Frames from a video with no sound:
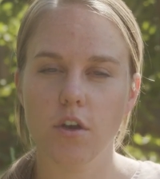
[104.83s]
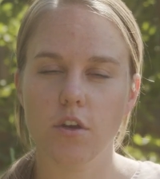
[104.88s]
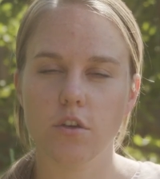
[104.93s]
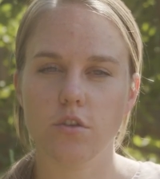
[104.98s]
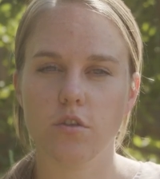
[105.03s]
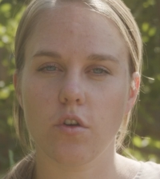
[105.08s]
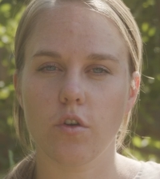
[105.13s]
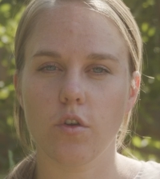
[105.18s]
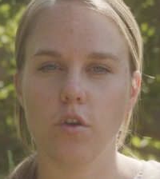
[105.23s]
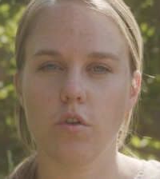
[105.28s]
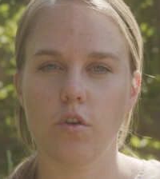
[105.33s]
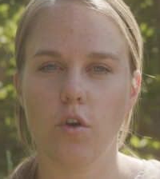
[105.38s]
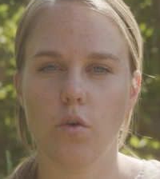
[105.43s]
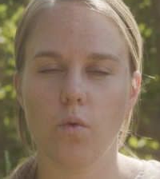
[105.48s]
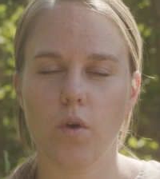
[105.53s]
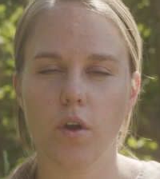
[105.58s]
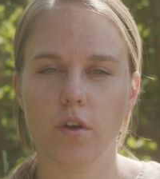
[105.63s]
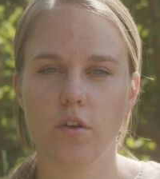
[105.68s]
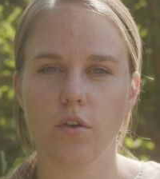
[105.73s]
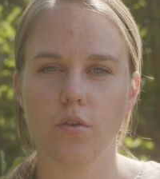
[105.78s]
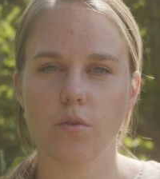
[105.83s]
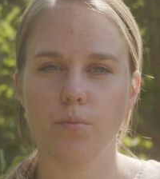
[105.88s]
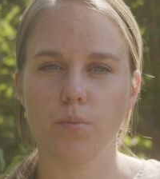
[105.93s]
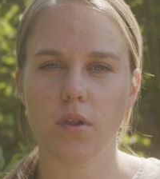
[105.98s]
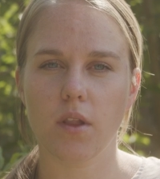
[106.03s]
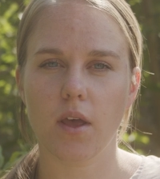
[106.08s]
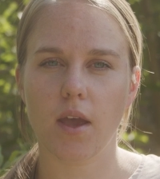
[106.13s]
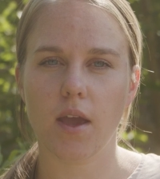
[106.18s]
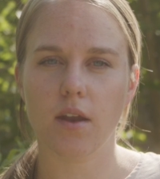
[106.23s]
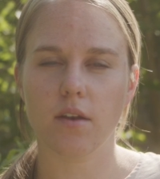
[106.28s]
So you don't want to
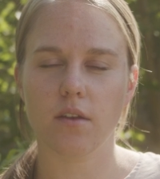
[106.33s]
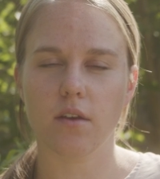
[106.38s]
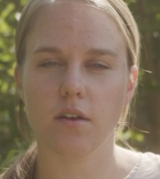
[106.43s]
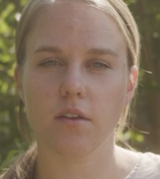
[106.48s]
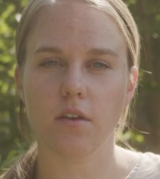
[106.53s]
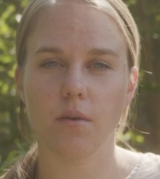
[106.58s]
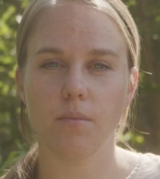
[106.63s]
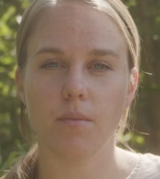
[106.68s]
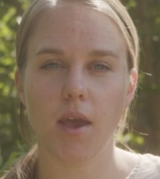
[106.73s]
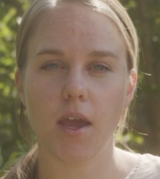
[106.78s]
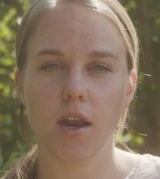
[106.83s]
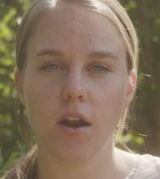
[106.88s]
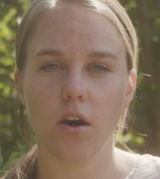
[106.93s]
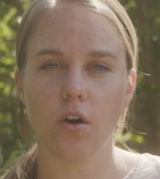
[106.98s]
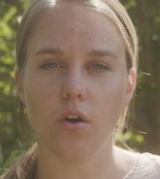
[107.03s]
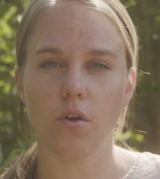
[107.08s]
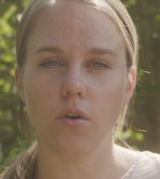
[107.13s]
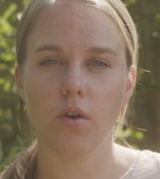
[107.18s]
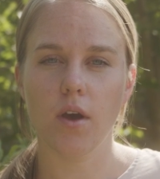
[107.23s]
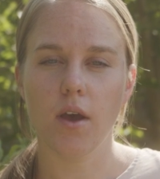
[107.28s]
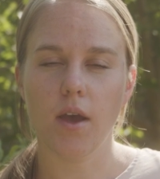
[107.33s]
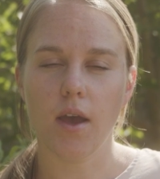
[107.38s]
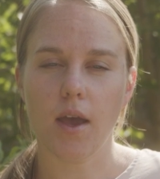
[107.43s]
plant a tomato